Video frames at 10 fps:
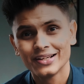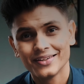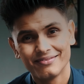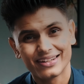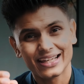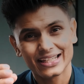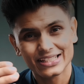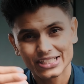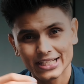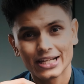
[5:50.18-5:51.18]
where I can
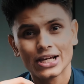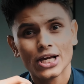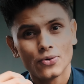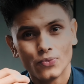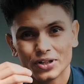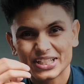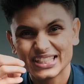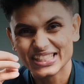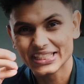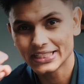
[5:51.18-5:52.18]
share what
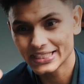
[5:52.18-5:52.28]
does it